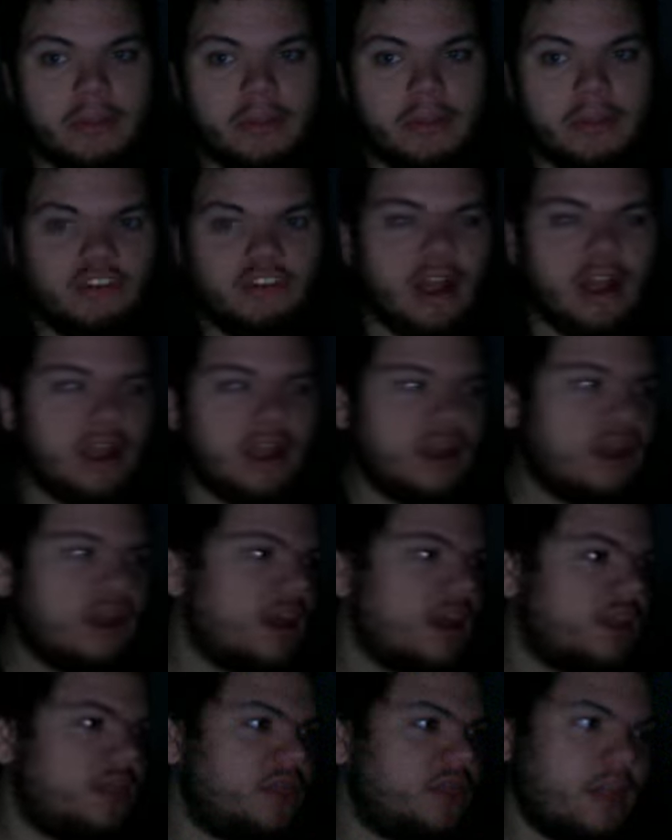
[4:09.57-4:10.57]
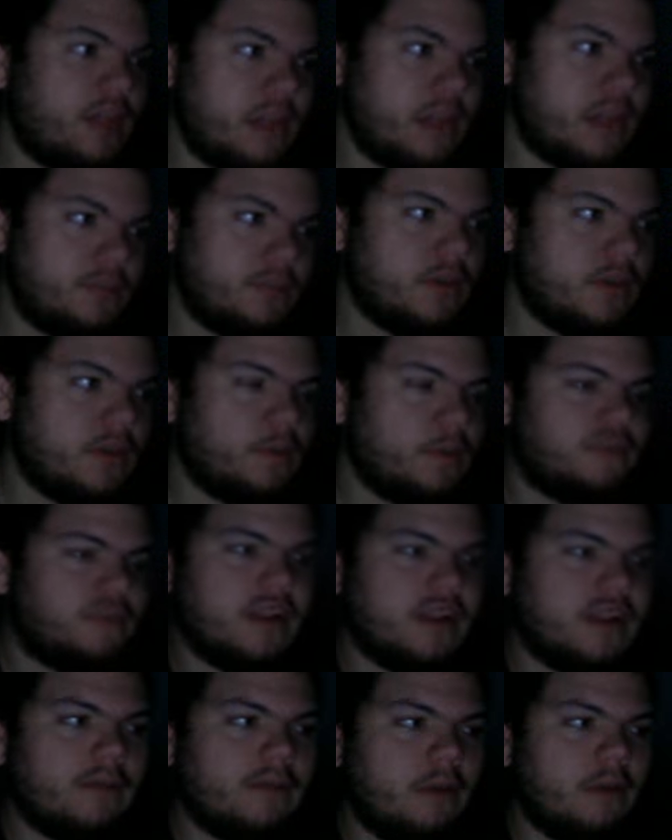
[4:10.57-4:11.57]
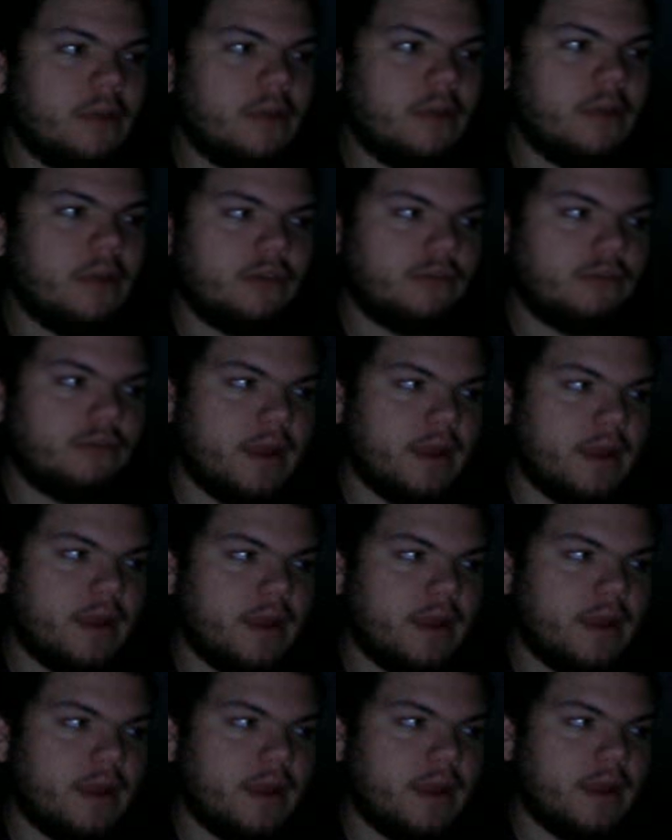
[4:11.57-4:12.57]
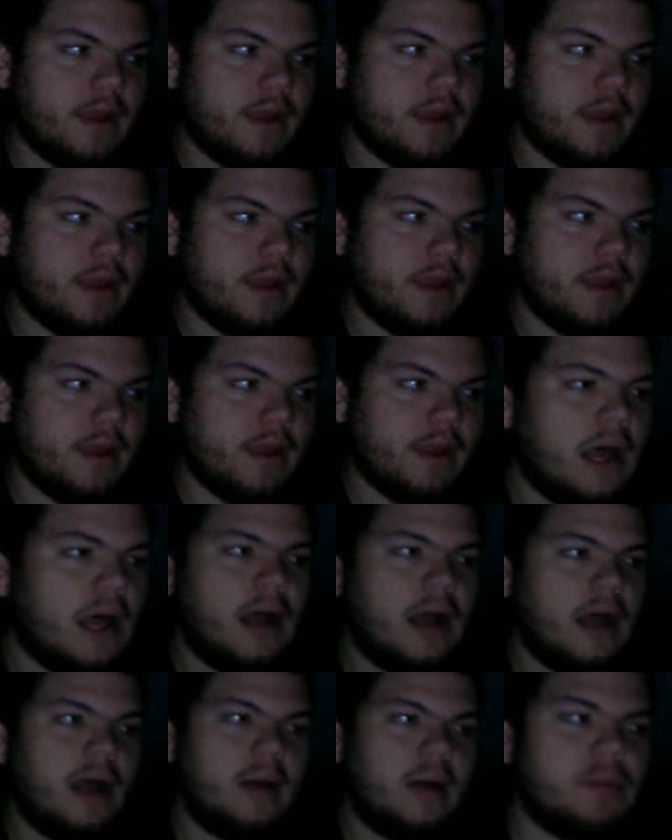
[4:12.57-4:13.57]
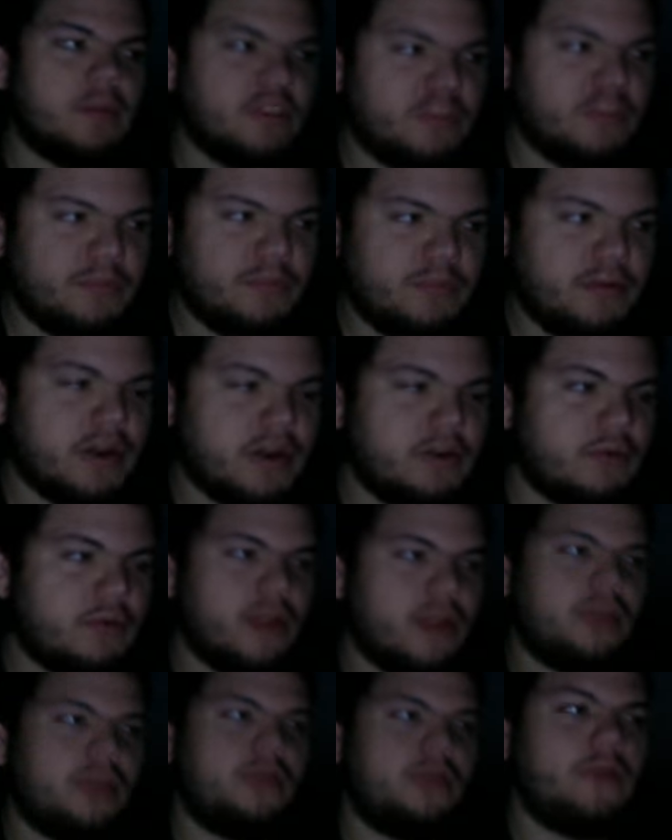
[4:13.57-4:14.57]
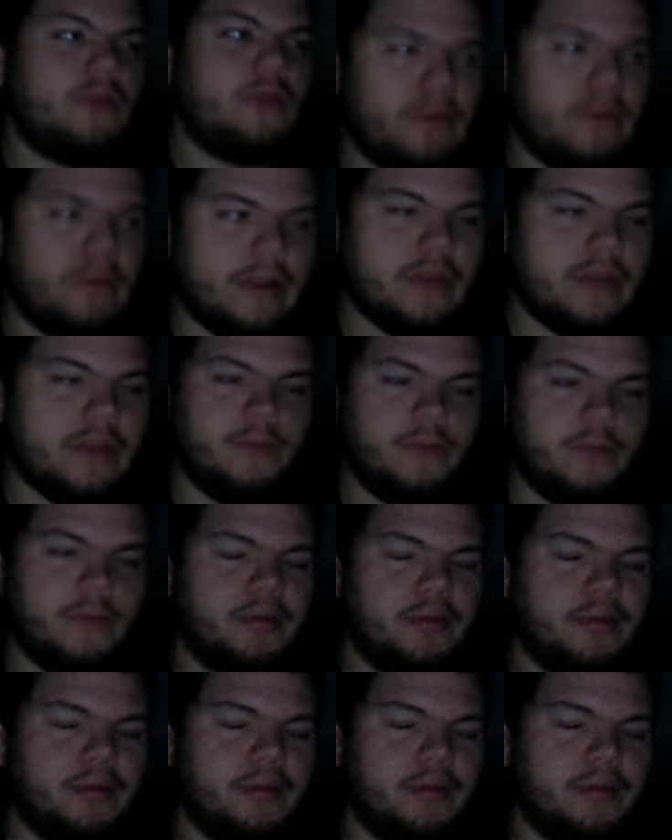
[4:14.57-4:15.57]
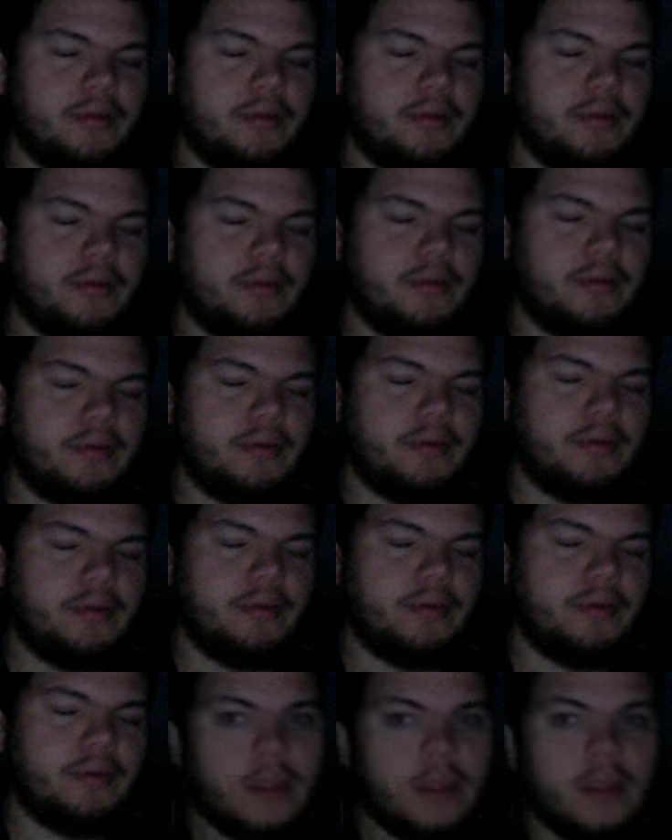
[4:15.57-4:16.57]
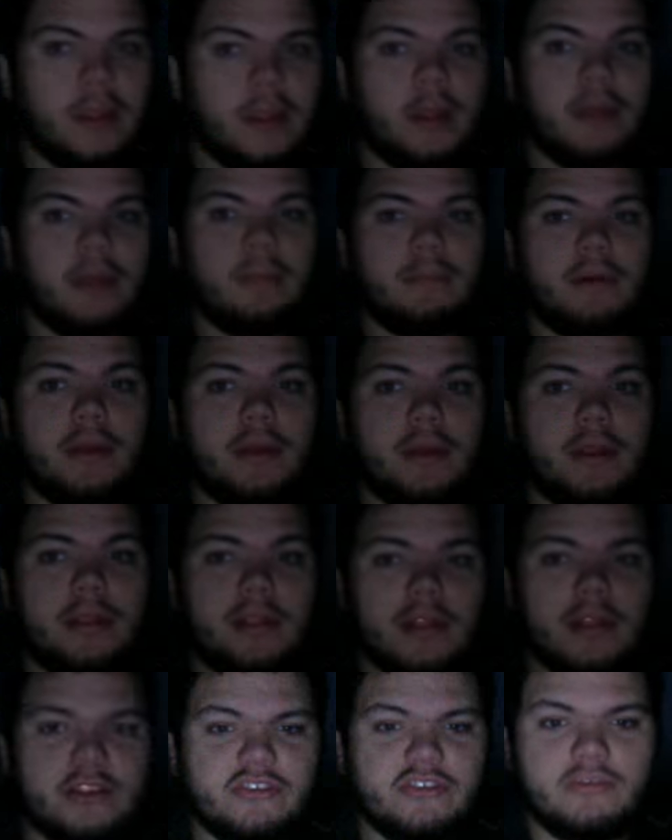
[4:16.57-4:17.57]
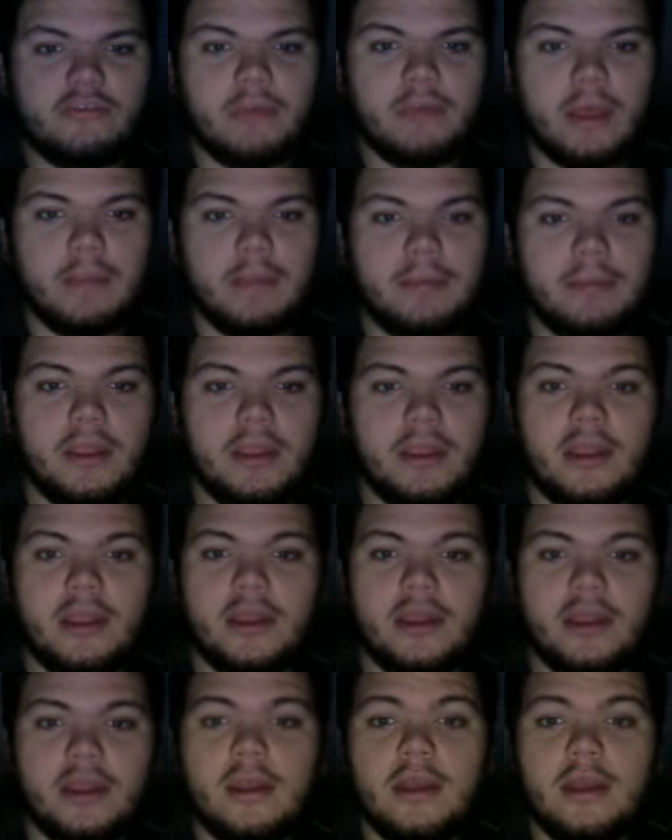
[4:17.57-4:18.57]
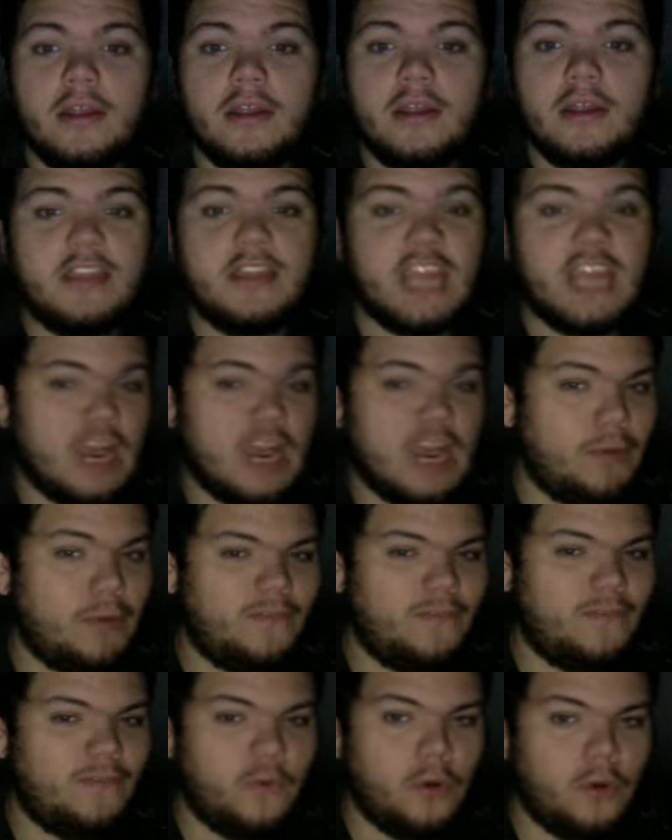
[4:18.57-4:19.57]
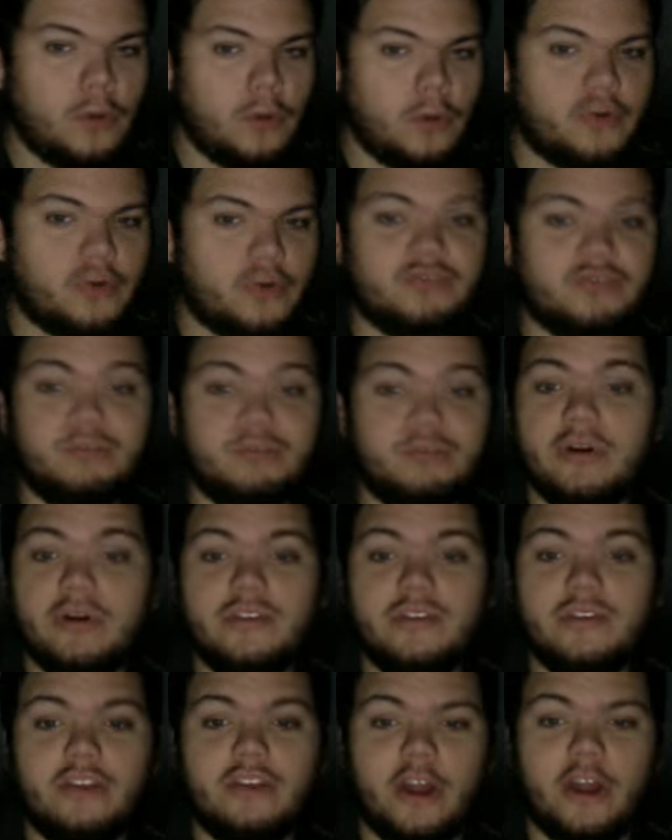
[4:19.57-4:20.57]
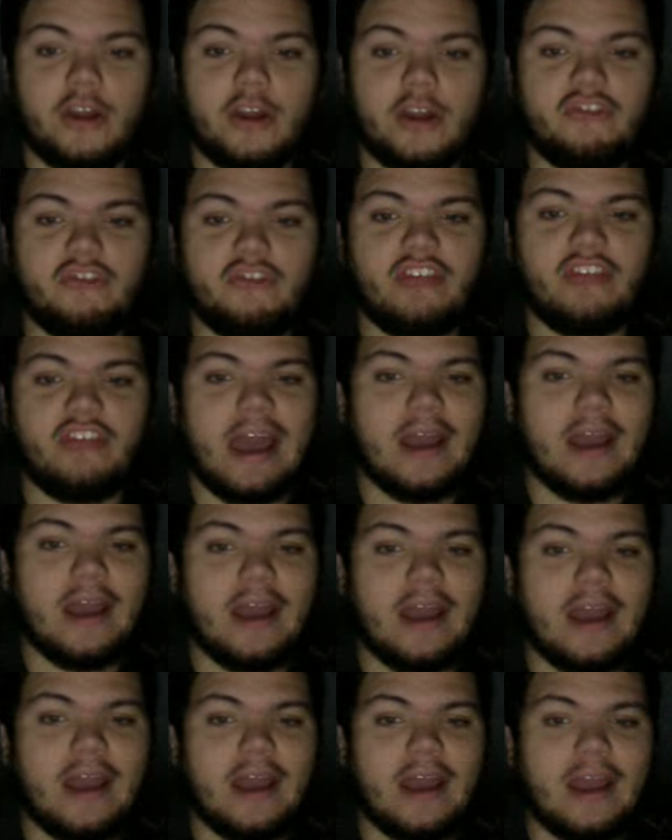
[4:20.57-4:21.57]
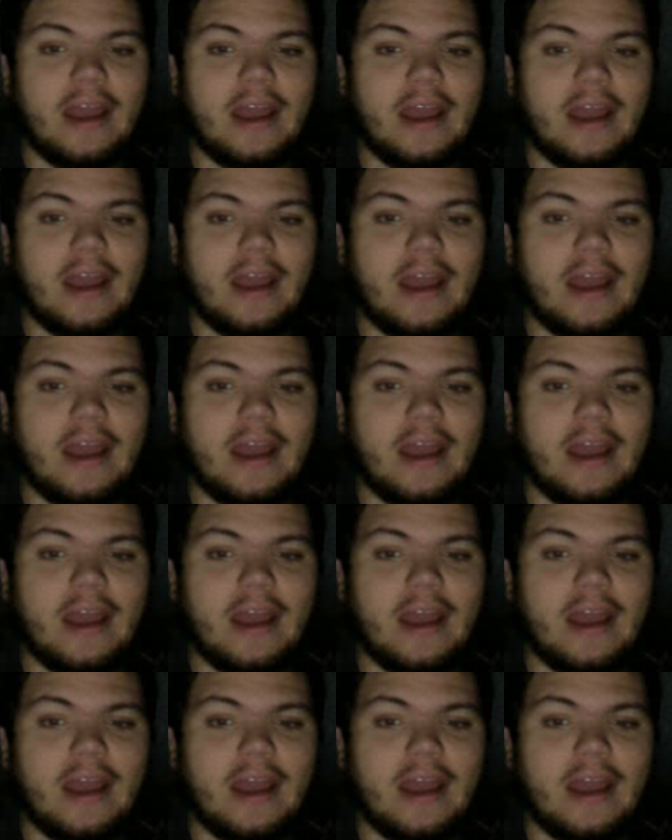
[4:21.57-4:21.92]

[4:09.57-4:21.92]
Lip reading: a Shotgun. I think that the film is not all that great. It's a rather piss poor film, but that's just my opinion. Day number 4 was Dark Shadows,